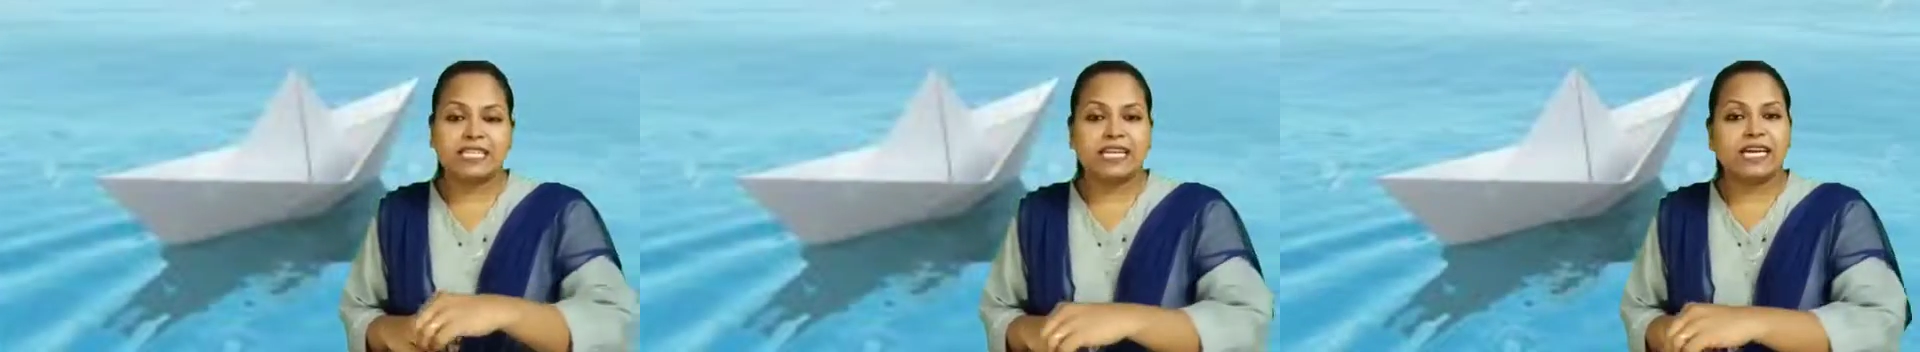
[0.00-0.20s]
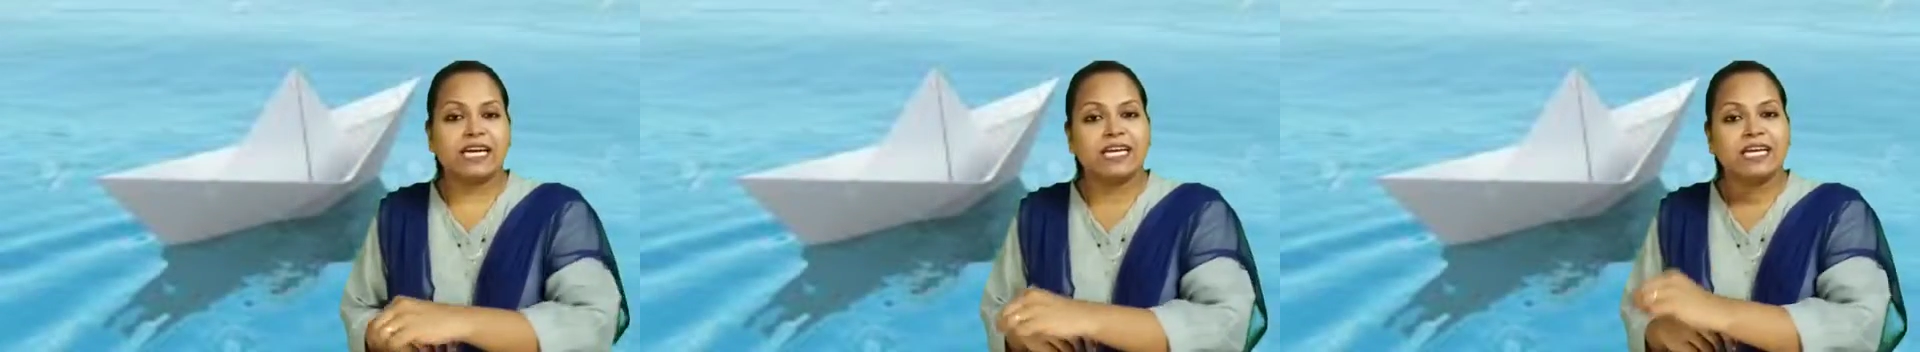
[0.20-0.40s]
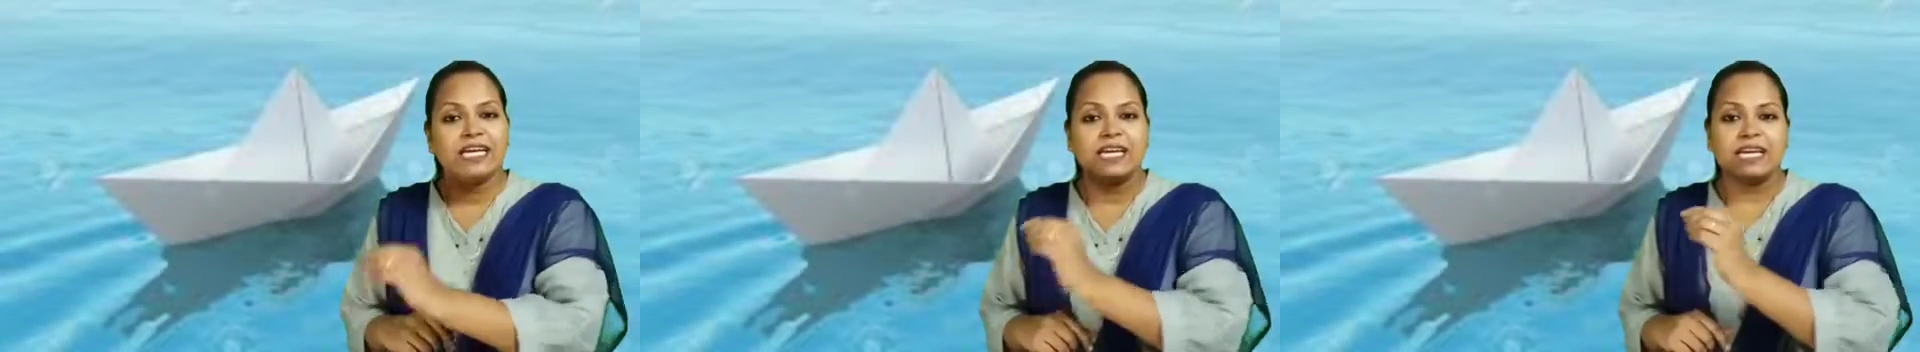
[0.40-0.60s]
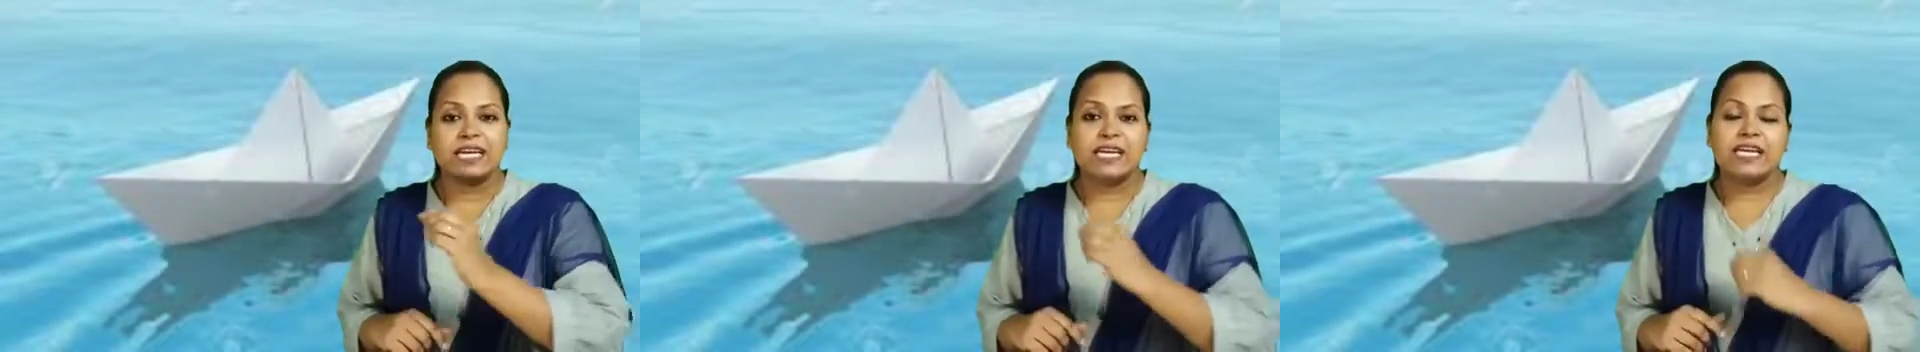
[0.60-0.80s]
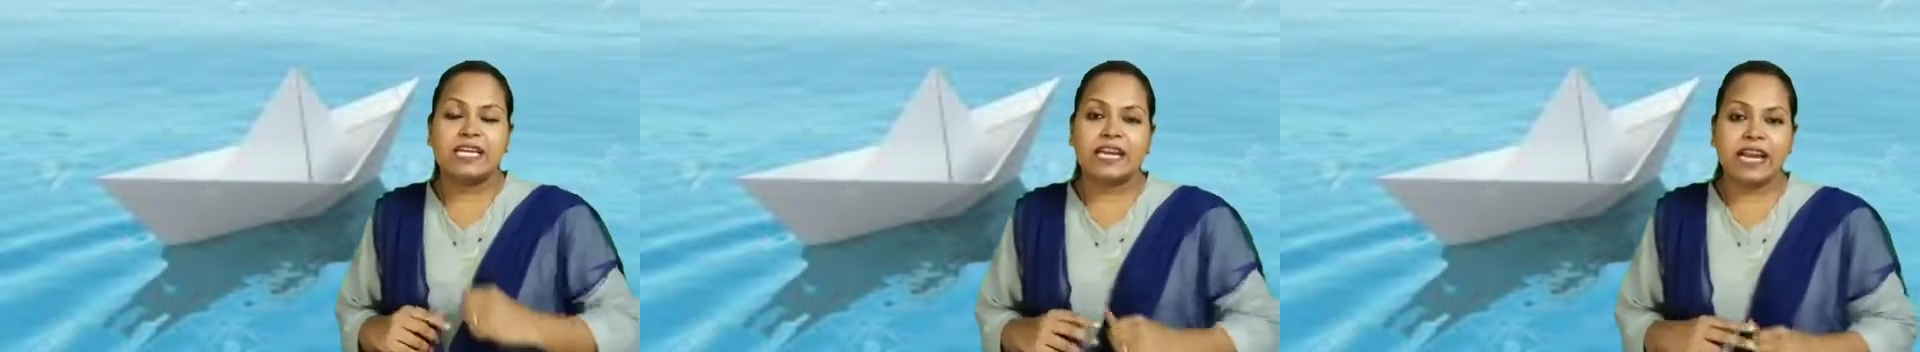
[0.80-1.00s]
the
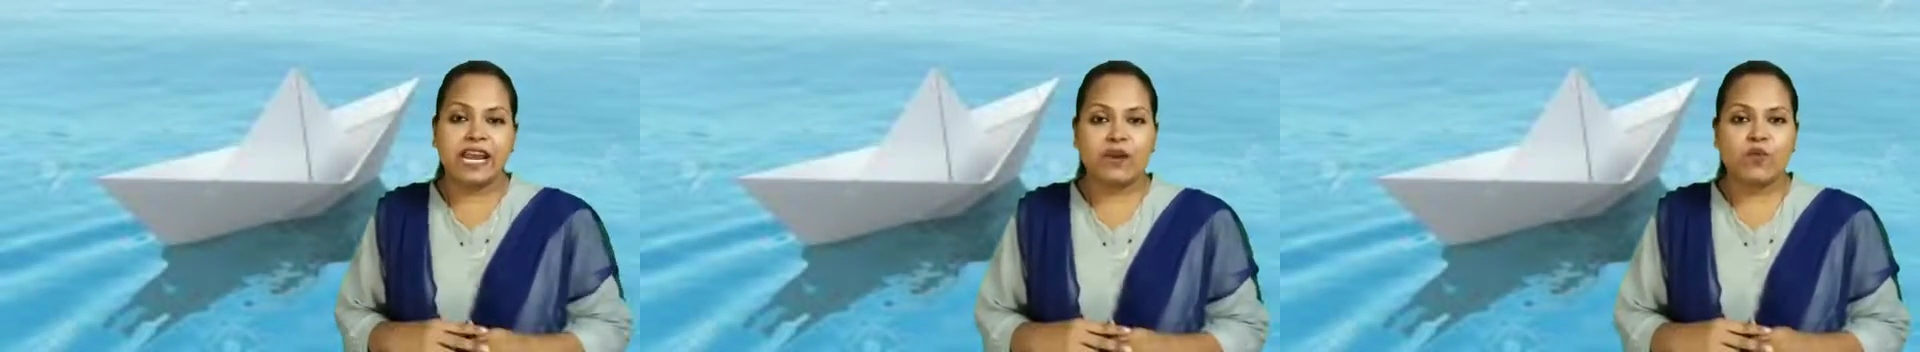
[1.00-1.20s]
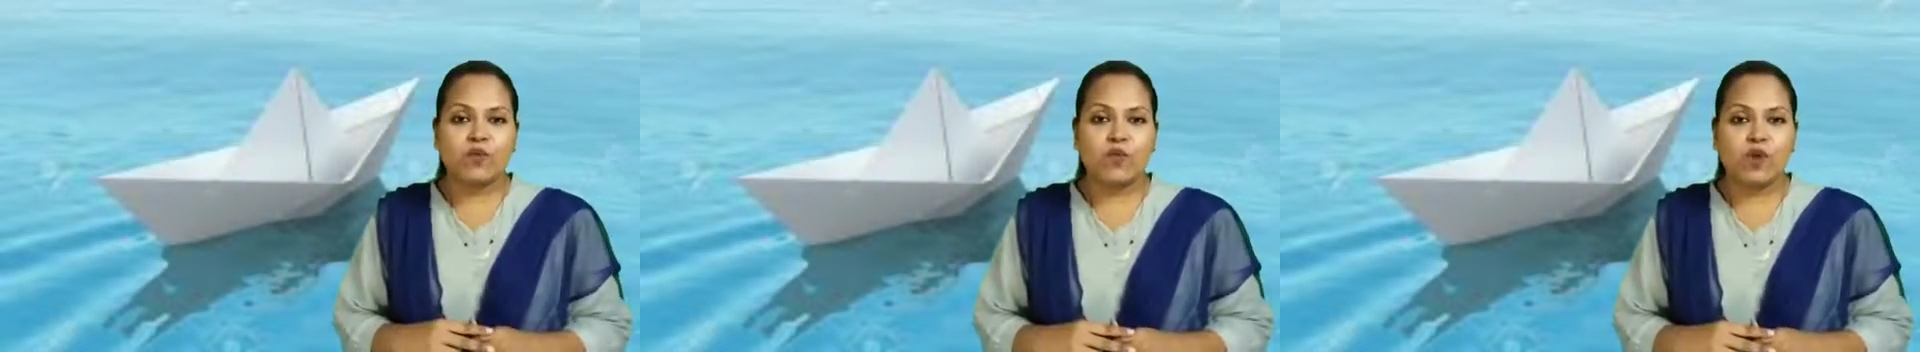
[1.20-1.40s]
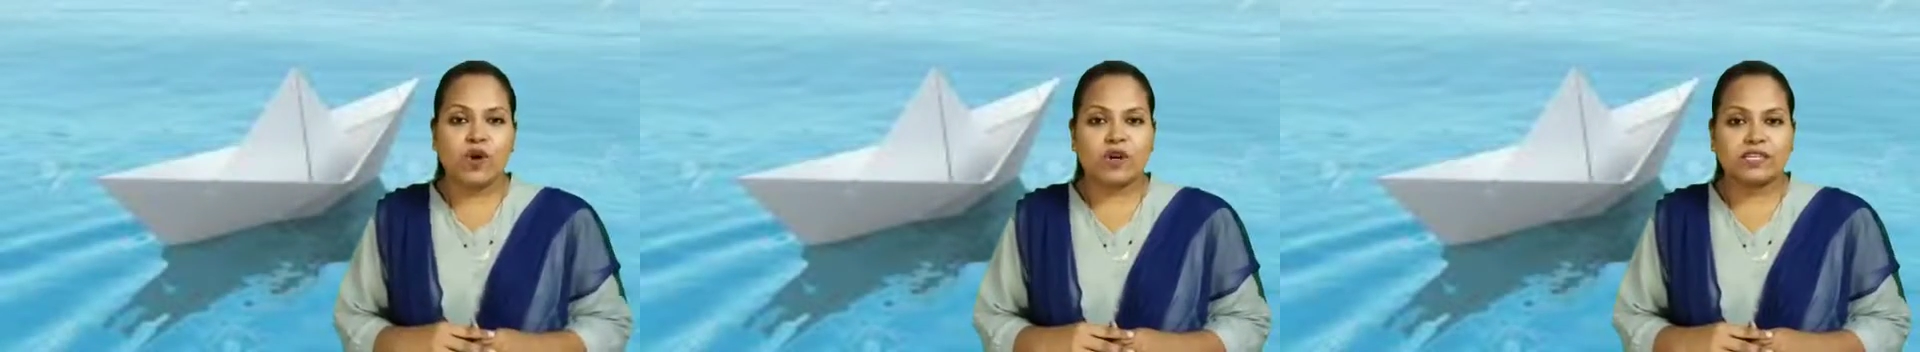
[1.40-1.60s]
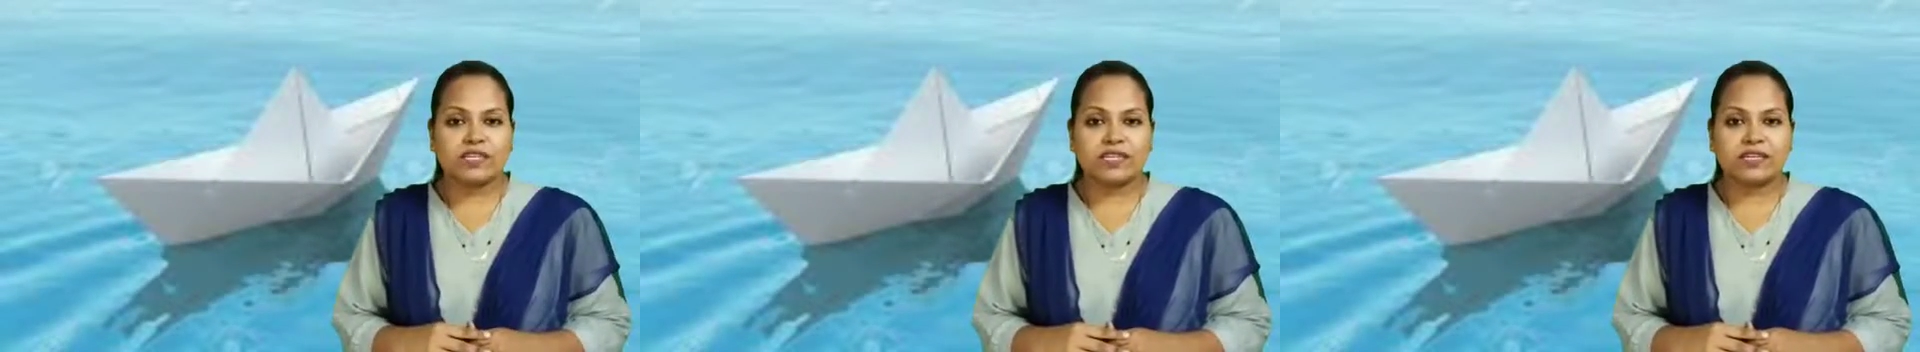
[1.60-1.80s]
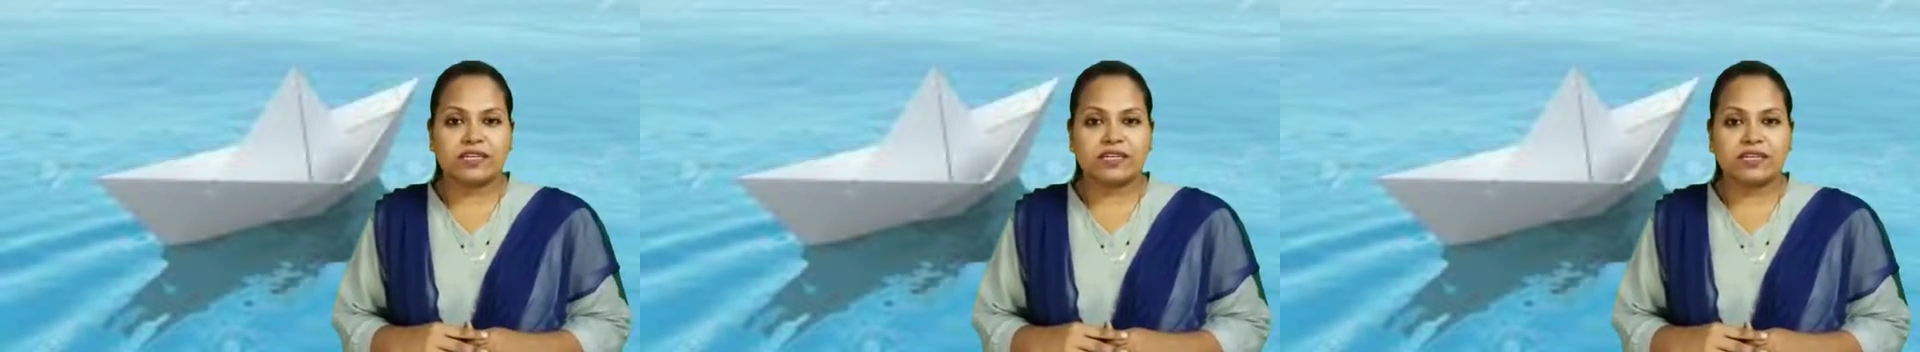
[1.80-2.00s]

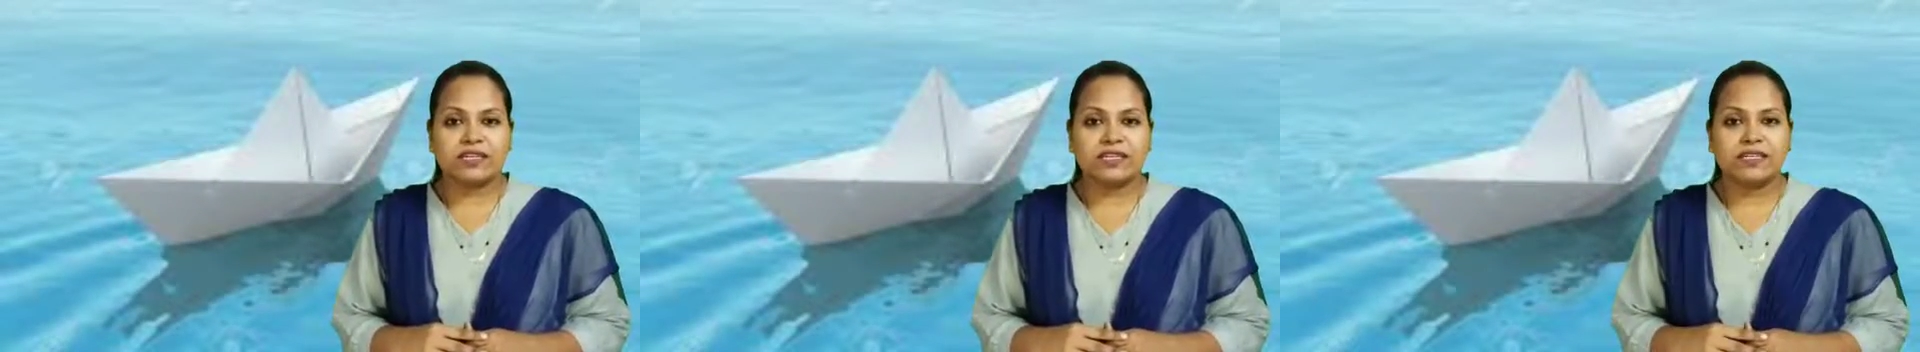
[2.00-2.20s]
rainwater.